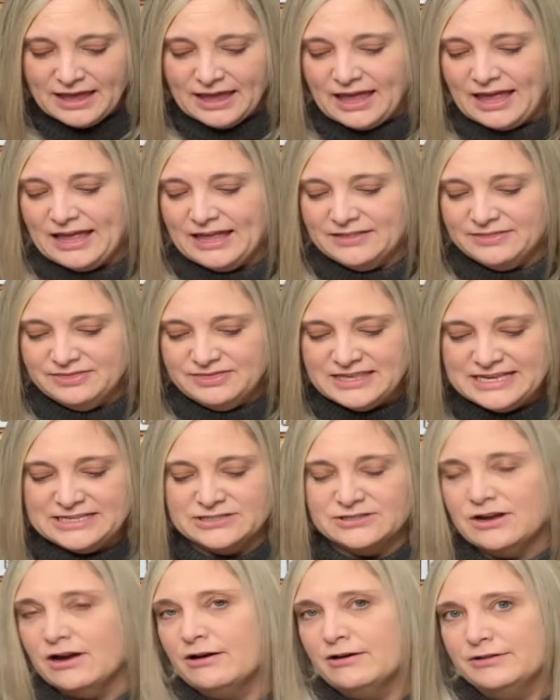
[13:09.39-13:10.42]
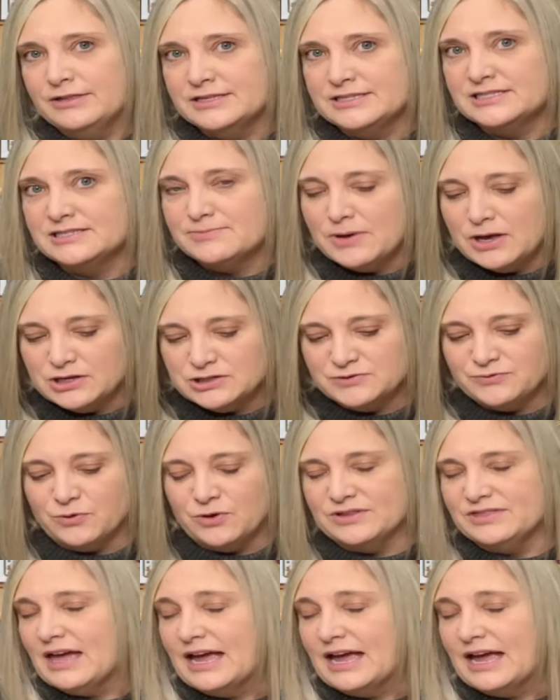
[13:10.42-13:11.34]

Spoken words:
And these are the smalls for it.